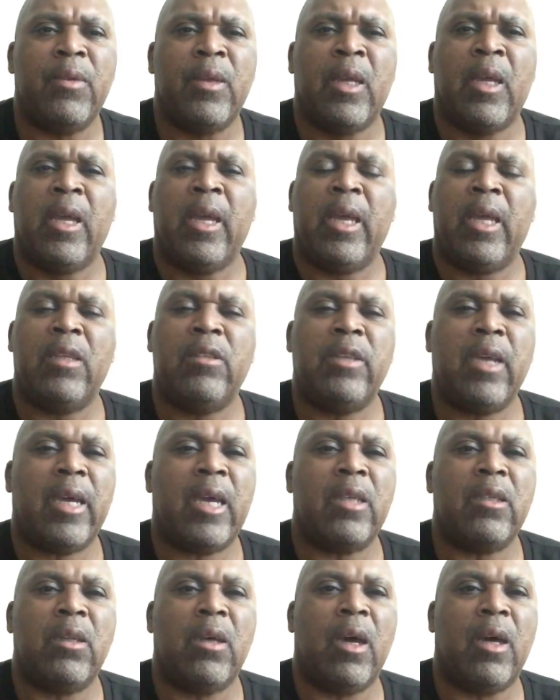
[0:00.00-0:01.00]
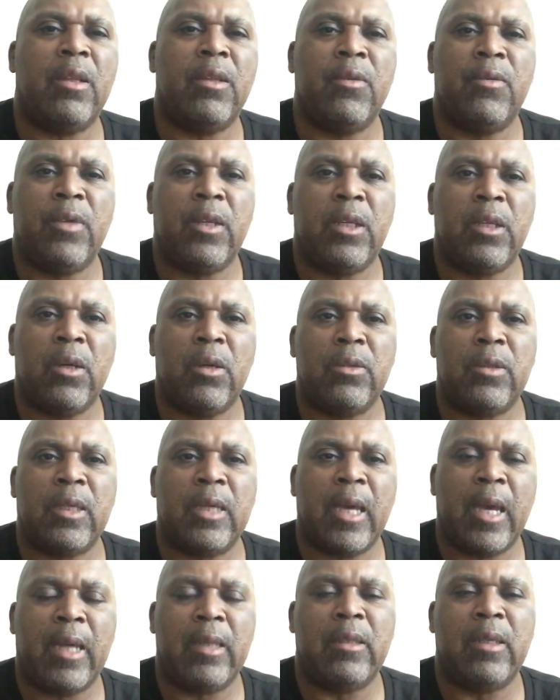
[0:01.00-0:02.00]
and check out the other videos and
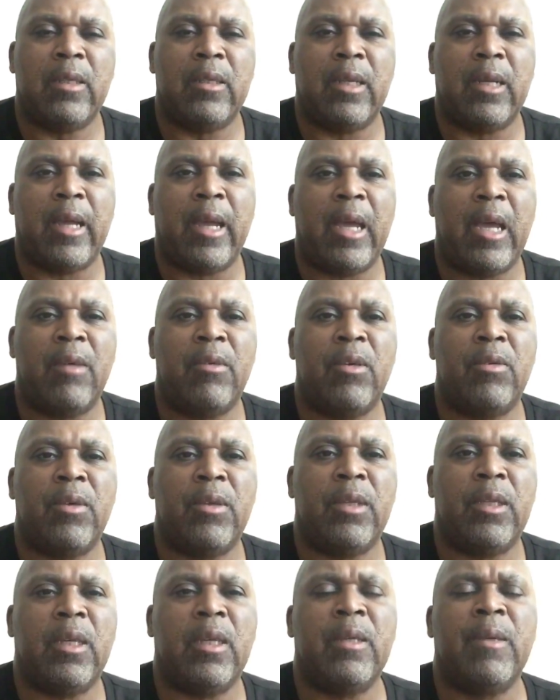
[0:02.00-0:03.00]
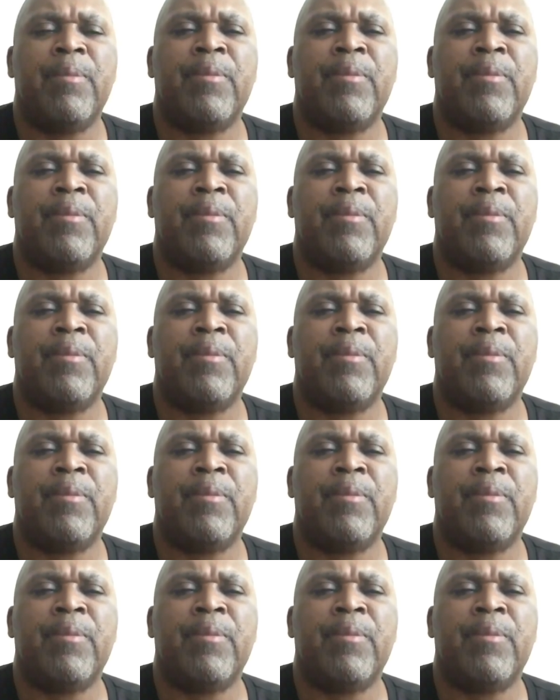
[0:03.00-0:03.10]
content that I have over there.